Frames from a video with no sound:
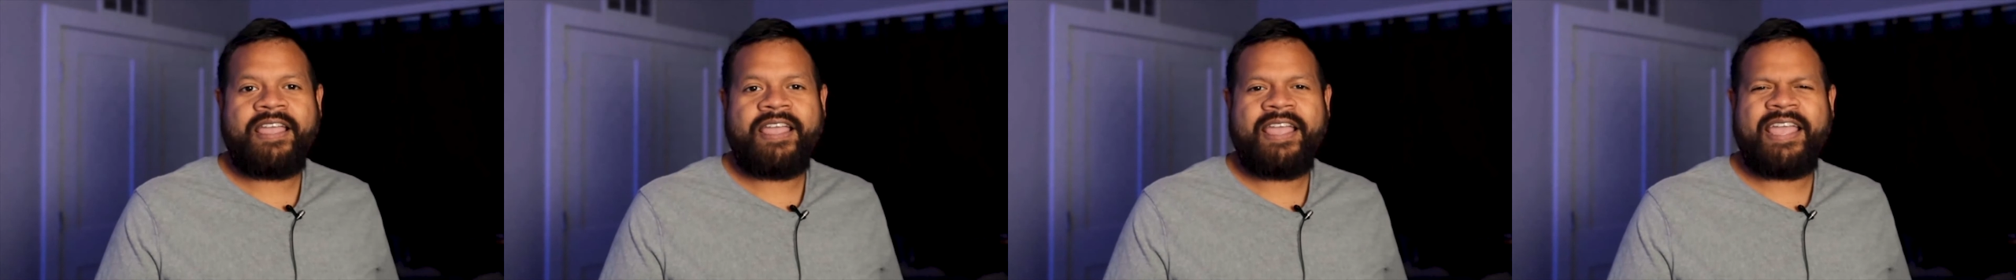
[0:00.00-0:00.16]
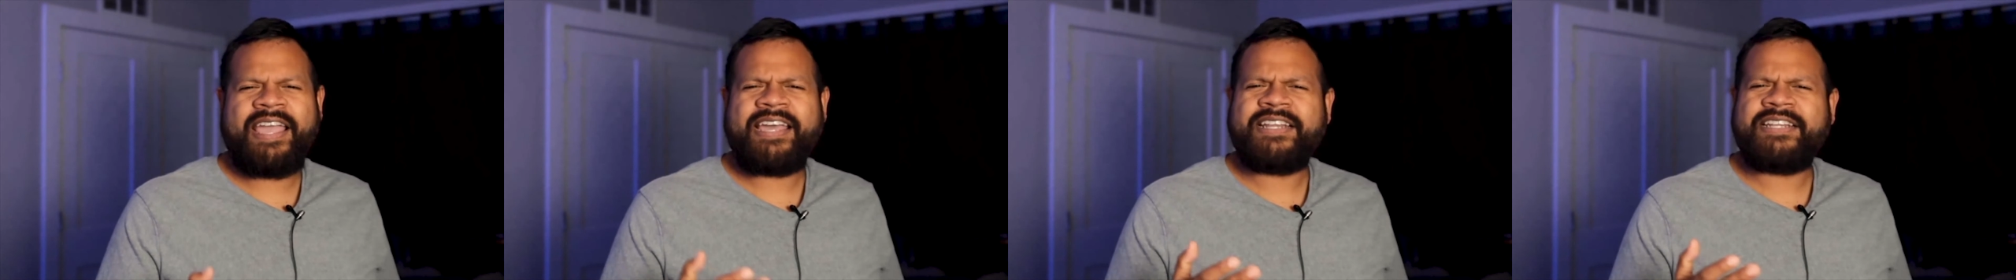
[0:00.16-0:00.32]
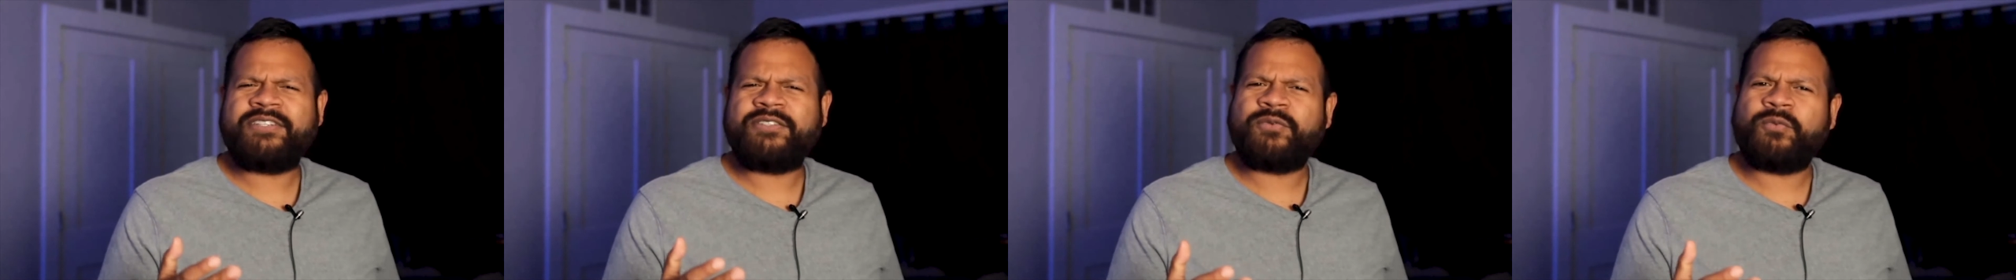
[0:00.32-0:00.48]

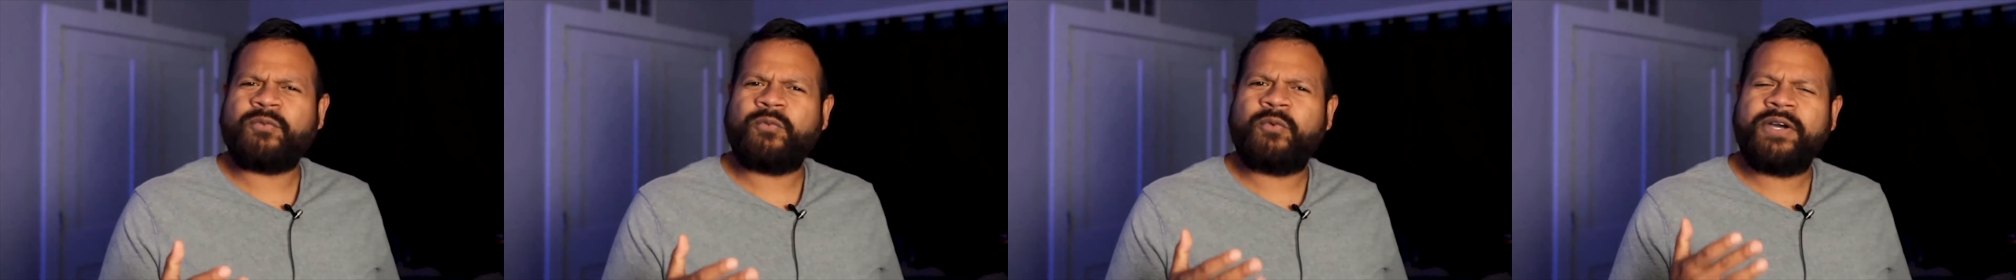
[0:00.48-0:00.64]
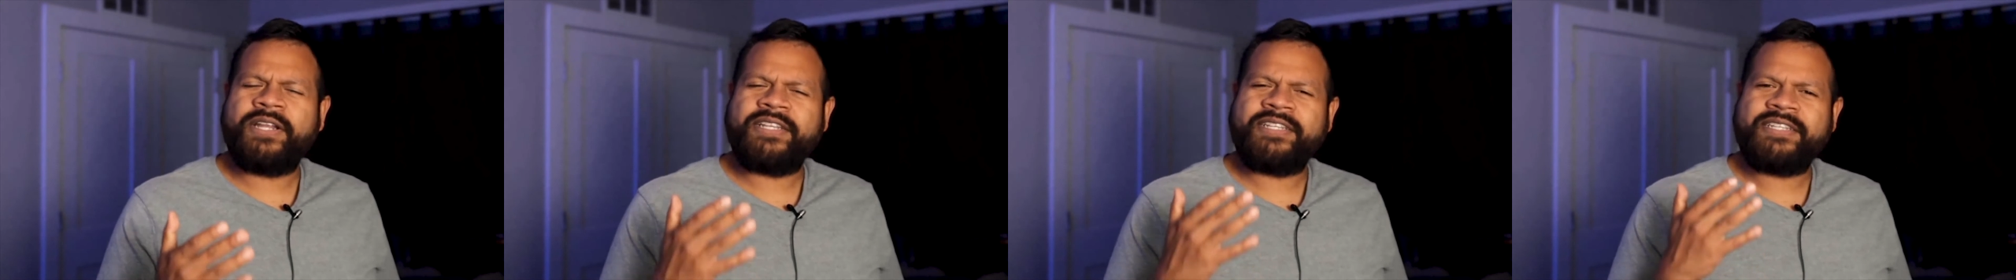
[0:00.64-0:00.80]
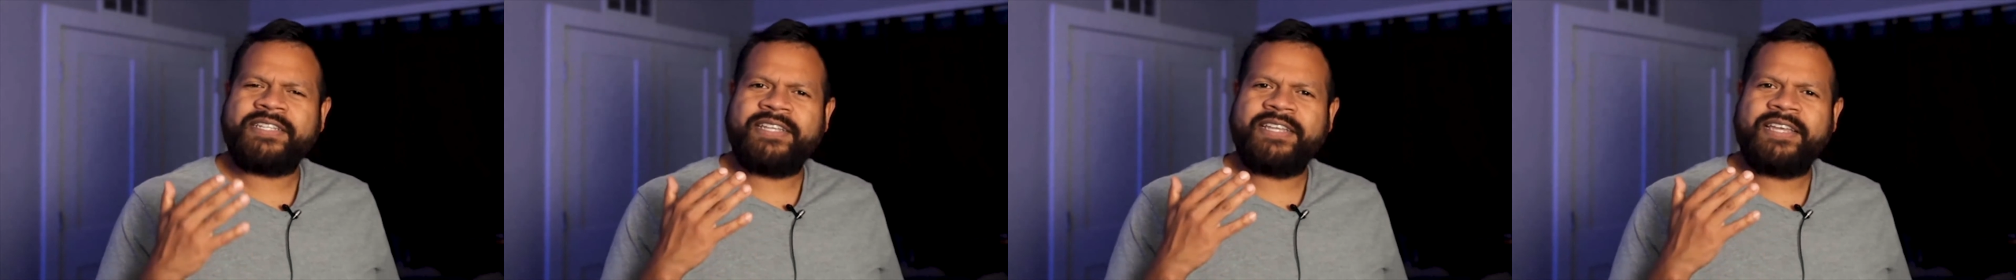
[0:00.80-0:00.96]
and
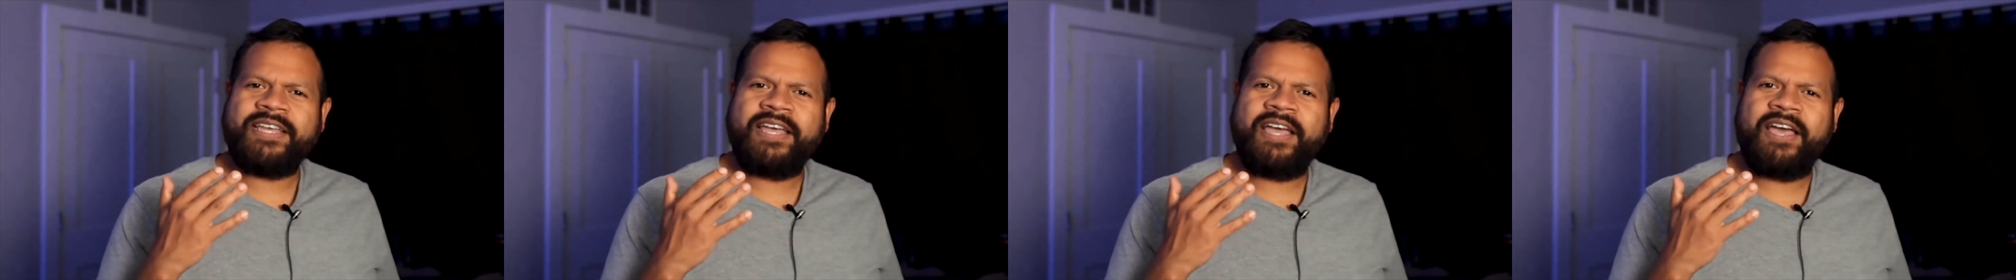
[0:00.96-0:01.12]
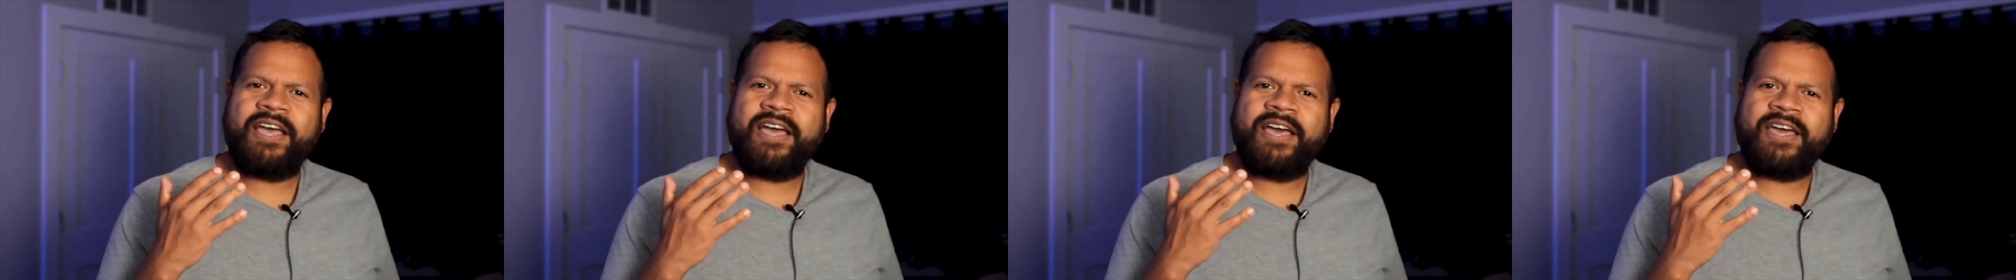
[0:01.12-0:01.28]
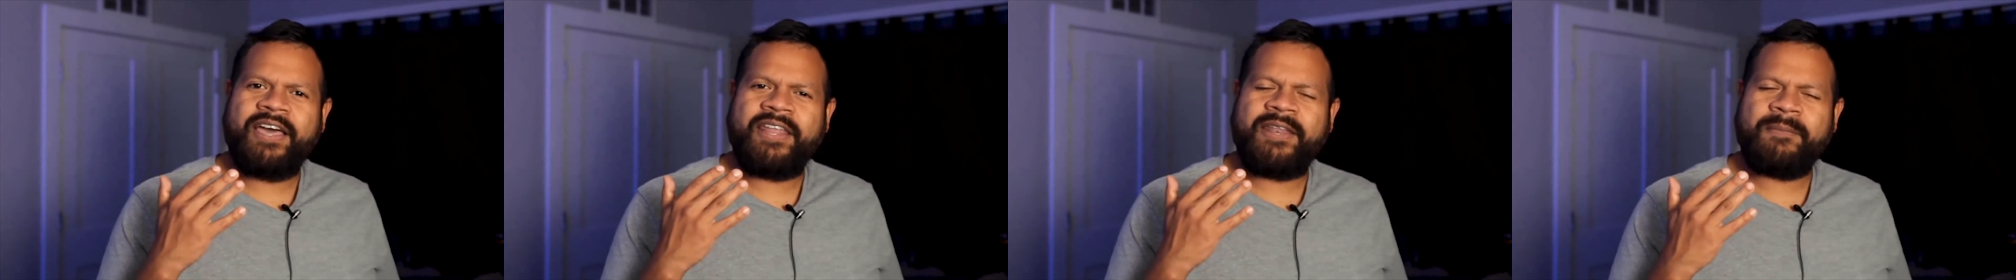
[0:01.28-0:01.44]
what
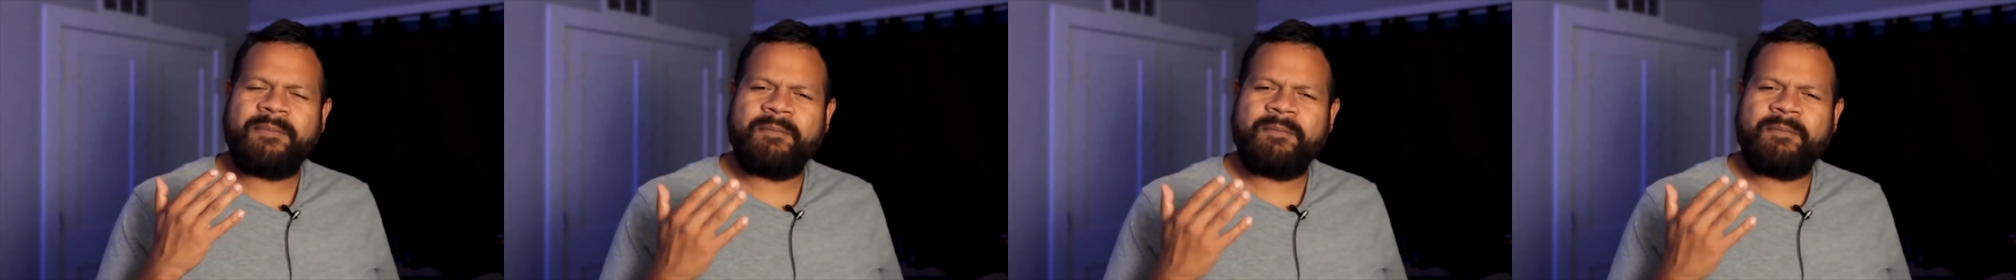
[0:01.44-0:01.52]
an